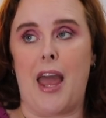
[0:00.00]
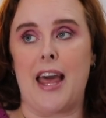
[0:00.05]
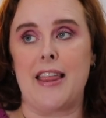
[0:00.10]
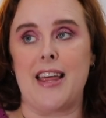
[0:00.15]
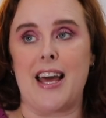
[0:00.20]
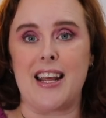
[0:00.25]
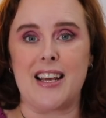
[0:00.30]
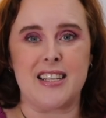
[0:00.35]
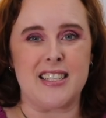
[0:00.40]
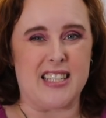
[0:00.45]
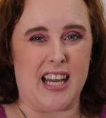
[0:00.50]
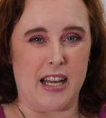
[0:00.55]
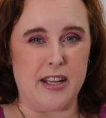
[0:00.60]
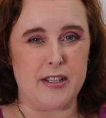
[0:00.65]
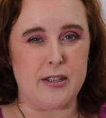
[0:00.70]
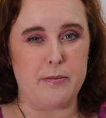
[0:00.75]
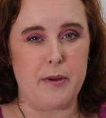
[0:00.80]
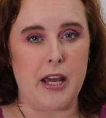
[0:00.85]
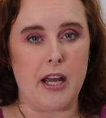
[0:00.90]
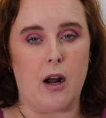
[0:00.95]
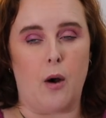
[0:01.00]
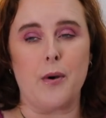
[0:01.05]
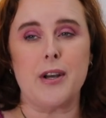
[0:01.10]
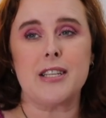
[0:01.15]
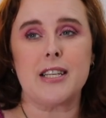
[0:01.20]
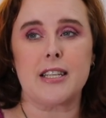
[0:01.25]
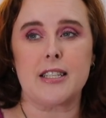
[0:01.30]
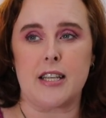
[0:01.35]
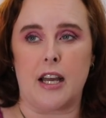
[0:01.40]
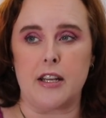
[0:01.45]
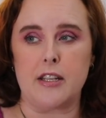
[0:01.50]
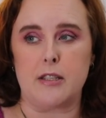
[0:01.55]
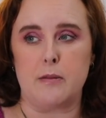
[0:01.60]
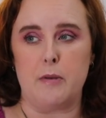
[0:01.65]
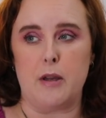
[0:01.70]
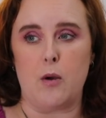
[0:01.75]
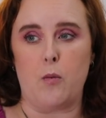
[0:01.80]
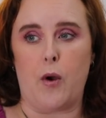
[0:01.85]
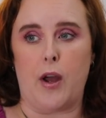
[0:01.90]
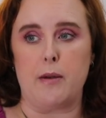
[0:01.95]
and that excites me. It always excites
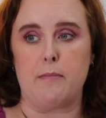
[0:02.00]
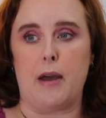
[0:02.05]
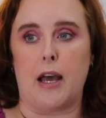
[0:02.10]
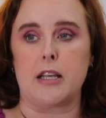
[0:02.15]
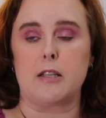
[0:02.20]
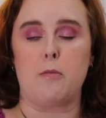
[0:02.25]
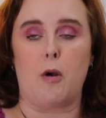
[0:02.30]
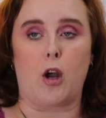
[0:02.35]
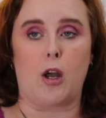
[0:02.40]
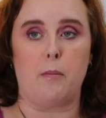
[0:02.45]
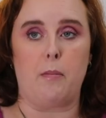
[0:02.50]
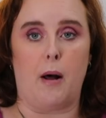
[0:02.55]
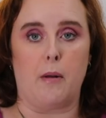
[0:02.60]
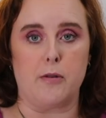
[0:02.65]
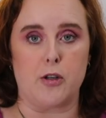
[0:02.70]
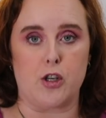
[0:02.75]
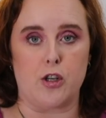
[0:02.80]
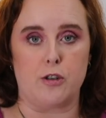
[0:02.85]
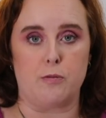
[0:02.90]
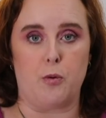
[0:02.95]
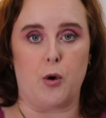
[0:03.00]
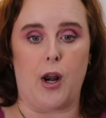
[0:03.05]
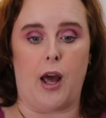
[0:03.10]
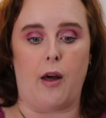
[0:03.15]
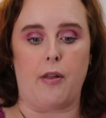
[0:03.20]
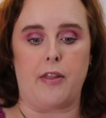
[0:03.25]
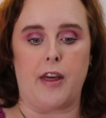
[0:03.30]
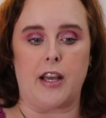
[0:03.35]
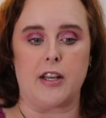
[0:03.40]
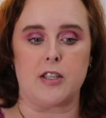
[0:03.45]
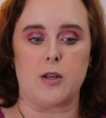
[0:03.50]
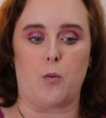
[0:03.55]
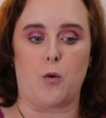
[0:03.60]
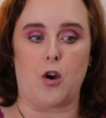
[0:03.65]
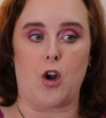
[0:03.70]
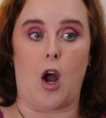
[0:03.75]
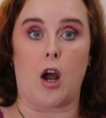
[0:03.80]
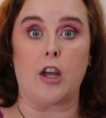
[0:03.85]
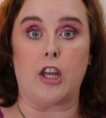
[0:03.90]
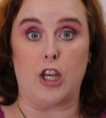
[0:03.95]
me when mass market publishers put out things that we're
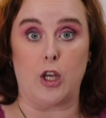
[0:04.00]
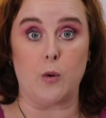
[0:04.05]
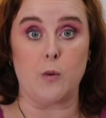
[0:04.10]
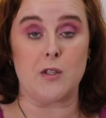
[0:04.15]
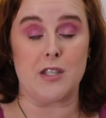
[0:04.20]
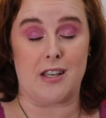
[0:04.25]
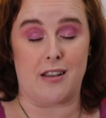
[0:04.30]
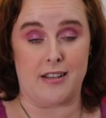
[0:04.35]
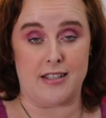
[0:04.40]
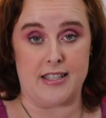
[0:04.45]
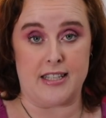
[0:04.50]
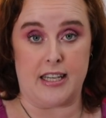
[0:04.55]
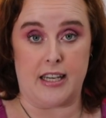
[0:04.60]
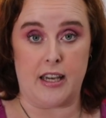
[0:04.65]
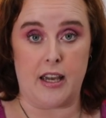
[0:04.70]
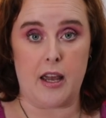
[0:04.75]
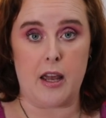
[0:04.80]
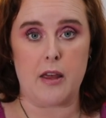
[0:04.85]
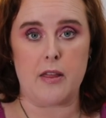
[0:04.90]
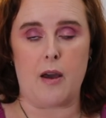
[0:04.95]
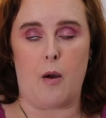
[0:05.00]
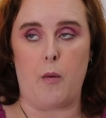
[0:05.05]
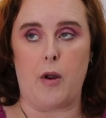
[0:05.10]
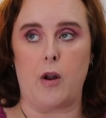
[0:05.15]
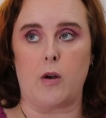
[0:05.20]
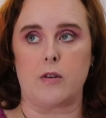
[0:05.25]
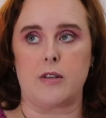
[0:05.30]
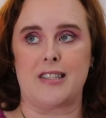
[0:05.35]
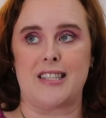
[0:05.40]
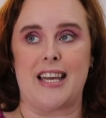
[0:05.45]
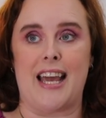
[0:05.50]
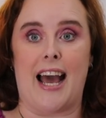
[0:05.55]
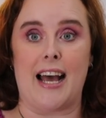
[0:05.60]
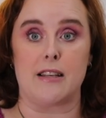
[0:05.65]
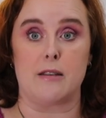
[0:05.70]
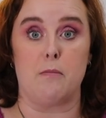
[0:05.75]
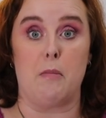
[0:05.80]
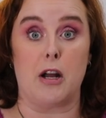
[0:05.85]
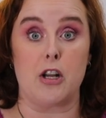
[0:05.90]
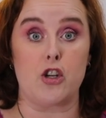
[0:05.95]
not used to seeing, that we don't see
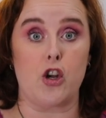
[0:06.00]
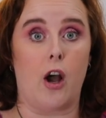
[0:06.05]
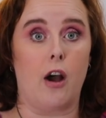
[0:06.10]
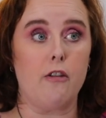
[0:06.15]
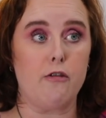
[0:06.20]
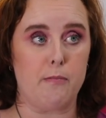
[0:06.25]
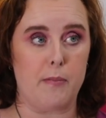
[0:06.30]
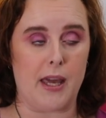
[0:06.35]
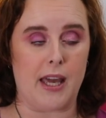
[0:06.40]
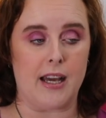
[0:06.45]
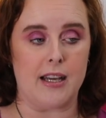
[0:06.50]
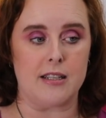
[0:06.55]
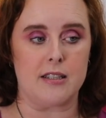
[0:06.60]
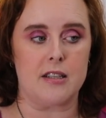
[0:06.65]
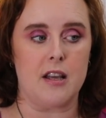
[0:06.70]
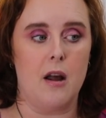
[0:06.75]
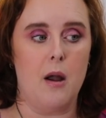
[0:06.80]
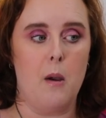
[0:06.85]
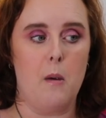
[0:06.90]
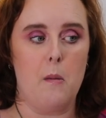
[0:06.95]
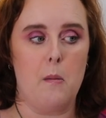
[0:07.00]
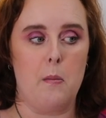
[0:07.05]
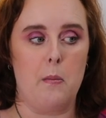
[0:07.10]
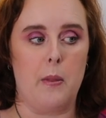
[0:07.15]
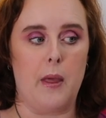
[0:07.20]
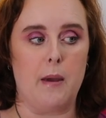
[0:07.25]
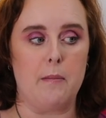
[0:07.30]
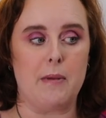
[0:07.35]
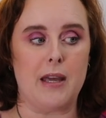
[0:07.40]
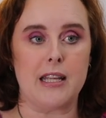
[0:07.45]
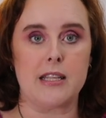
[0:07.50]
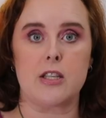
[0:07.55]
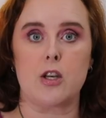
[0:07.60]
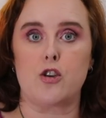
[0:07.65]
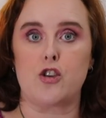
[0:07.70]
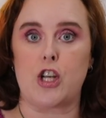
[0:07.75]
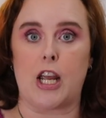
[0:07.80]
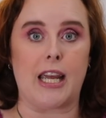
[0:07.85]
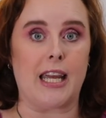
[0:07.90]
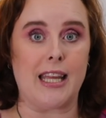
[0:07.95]
as much of, because it means
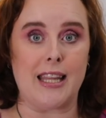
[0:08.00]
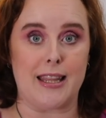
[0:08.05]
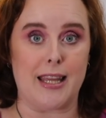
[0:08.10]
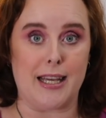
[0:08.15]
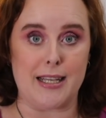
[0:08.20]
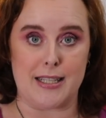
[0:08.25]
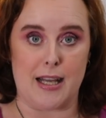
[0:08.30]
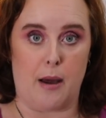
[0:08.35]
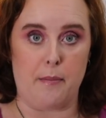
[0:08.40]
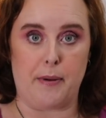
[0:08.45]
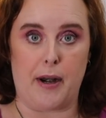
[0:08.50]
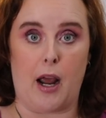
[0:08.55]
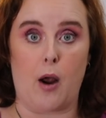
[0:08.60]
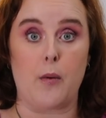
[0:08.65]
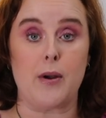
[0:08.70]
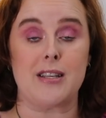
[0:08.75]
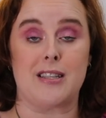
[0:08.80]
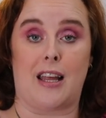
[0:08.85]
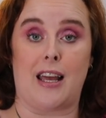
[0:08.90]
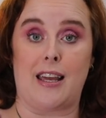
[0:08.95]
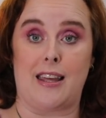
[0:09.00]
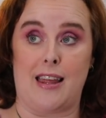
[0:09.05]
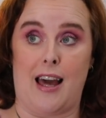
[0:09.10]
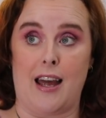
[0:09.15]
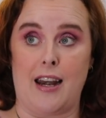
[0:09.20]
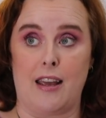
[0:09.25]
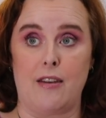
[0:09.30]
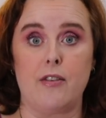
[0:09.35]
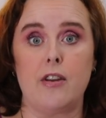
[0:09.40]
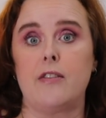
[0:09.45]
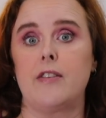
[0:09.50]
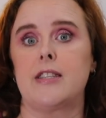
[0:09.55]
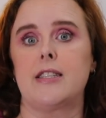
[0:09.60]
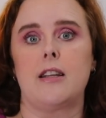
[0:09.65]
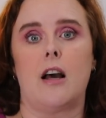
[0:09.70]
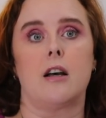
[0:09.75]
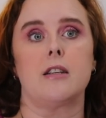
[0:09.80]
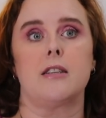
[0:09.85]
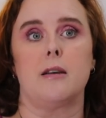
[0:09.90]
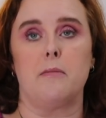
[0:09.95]
they're shaking things up, and I always like that. Even if it's
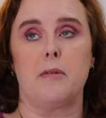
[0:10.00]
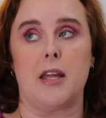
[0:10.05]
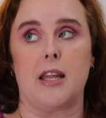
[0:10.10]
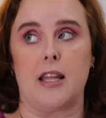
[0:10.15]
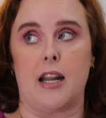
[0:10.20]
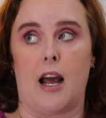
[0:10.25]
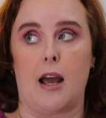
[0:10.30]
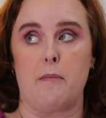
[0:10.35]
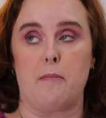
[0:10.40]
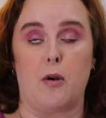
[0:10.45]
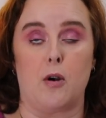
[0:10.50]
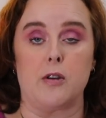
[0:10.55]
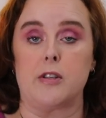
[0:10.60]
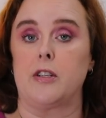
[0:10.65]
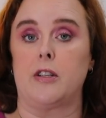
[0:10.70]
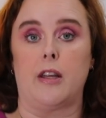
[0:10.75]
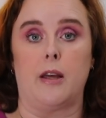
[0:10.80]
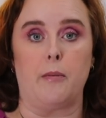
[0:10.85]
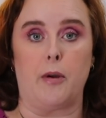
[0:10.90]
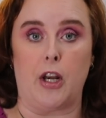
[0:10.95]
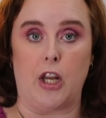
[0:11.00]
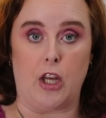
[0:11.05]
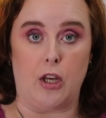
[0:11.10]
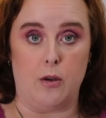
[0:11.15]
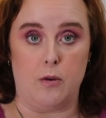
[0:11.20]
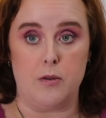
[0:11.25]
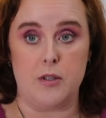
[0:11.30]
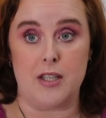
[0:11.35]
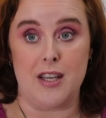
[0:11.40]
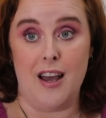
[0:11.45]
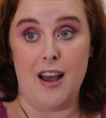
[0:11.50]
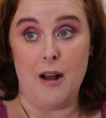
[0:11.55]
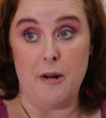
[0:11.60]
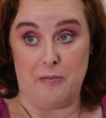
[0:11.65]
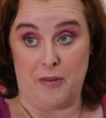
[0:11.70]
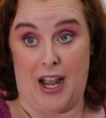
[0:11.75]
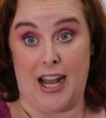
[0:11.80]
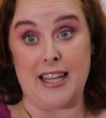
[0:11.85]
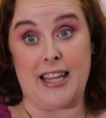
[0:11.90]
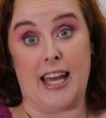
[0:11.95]
not something that I personally am going to use,
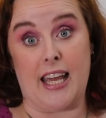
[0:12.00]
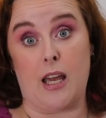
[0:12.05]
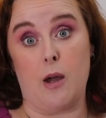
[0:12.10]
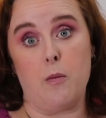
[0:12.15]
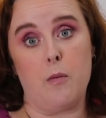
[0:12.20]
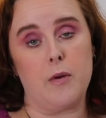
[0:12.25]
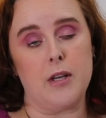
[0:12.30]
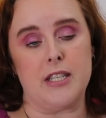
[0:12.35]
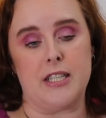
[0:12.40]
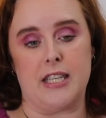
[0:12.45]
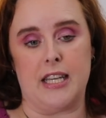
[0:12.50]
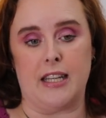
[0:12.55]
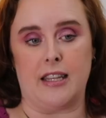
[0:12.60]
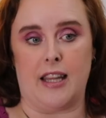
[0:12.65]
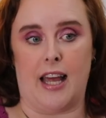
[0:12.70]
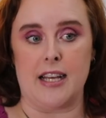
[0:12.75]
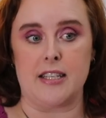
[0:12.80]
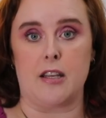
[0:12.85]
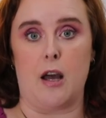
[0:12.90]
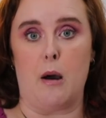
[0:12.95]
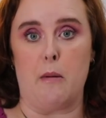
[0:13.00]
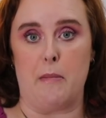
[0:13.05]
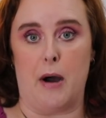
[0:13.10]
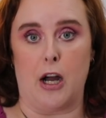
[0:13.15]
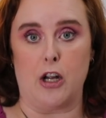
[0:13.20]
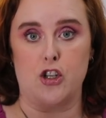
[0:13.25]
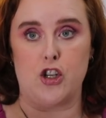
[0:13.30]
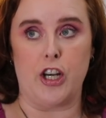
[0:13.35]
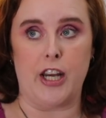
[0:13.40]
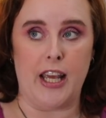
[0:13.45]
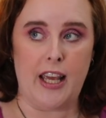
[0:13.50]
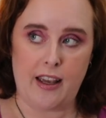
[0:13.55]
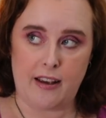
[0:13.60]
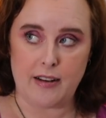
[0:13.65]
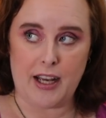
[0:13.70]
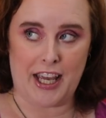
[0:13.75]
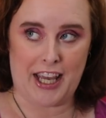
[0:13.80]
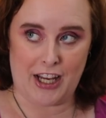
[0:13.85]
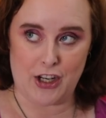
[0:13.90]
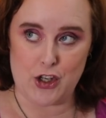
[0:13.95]
I like it when we see less homogeny,
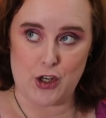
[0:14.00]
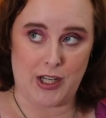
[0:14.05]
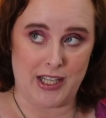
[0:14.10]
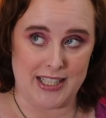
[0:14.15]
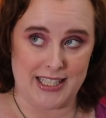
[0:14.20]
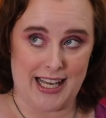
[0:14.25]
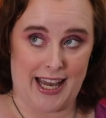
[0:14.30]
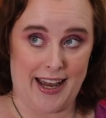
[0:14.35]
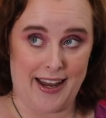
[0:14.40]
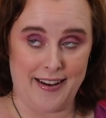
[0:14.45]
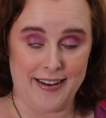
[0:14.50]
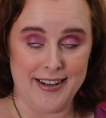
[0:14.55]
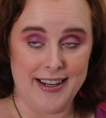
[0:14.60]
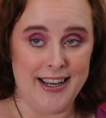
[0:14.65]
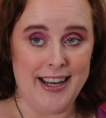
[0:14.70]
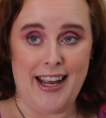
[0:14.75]
I guess you could say,